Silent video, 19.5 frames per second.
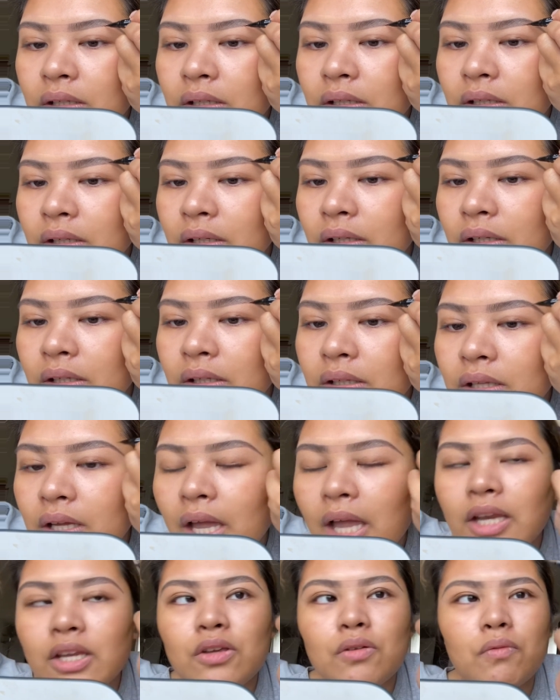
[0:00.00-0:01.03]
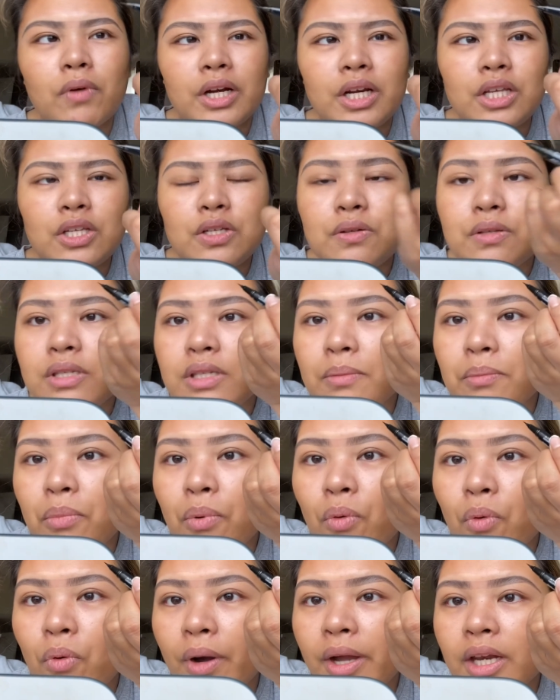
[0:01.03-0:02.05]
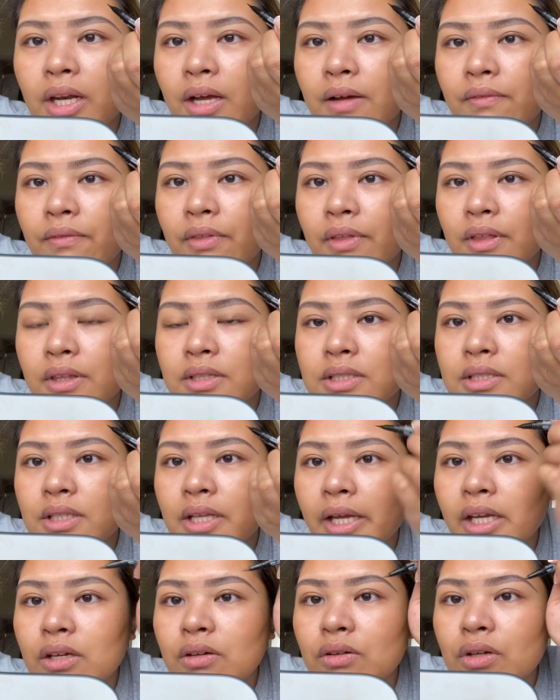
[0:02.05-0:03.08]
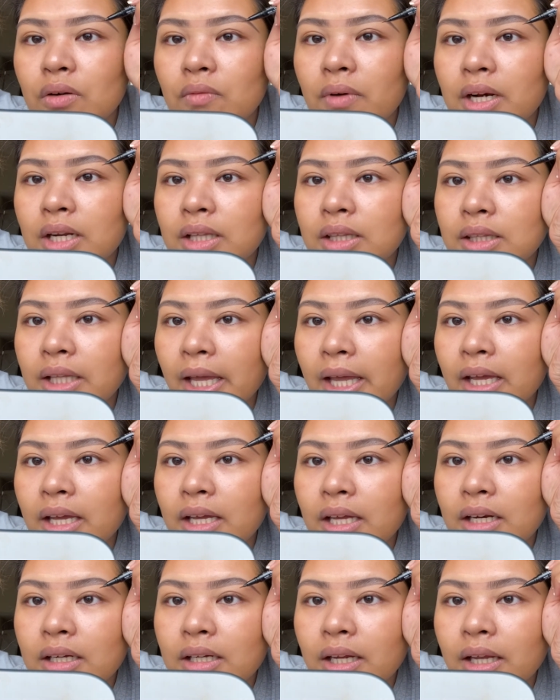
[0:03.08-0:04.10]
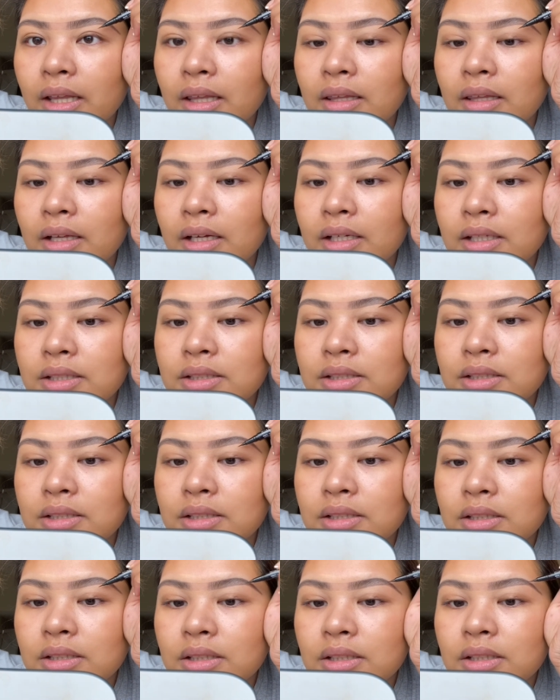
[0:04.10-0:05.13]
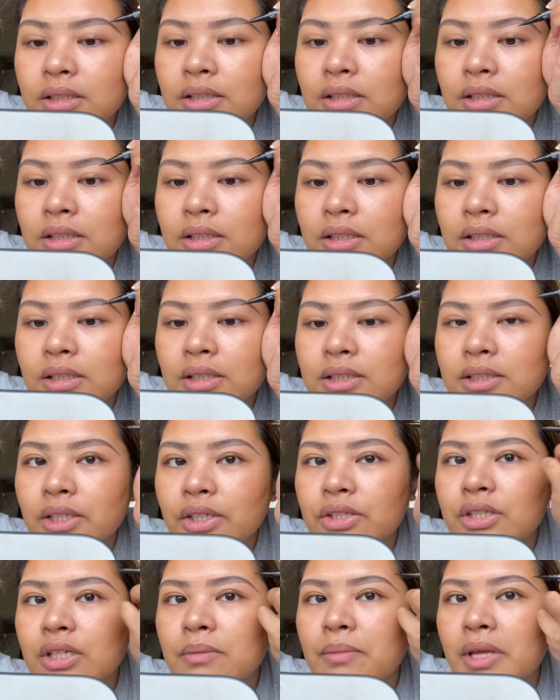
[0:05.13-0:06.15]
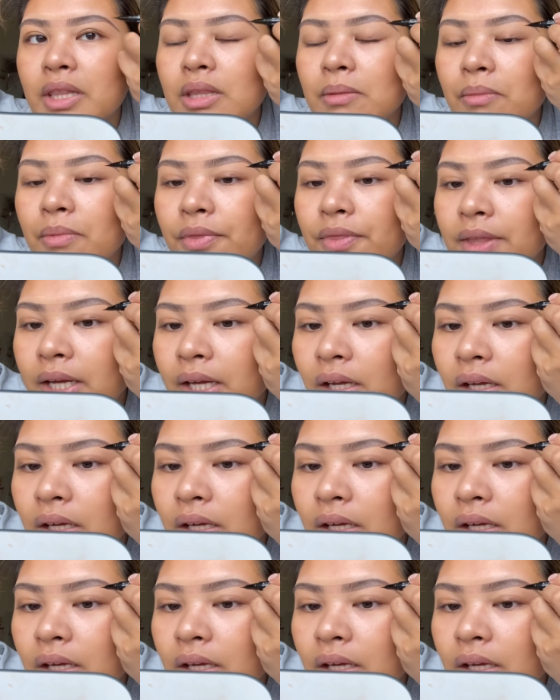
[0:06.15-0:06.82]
Yeah. And you want to use the point of the, like, you don't want to lay it like this because then you're gonna make them thick.